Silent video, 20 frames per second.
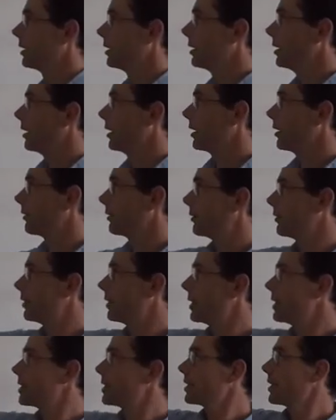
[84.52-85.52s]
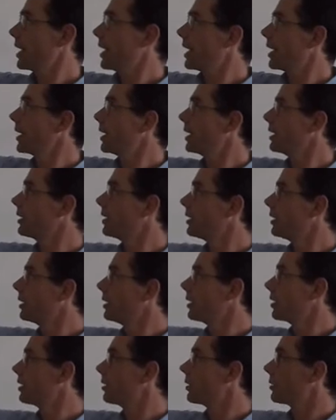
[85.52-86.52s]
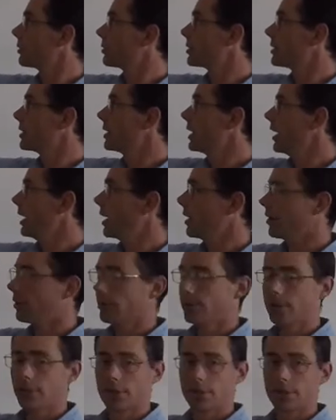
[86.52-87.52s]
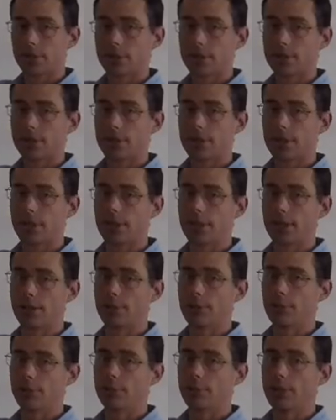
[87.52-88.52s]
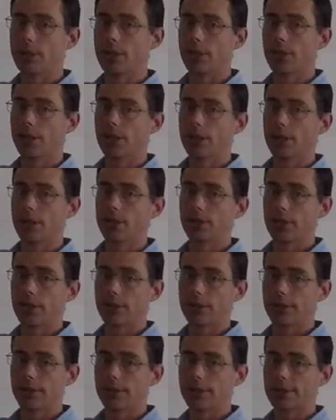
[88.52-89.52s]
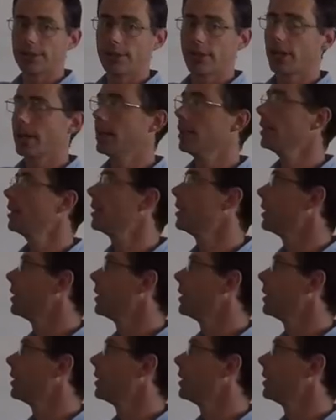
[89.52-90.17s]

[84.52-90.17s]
If this side goes down, then it would be a greater than sign.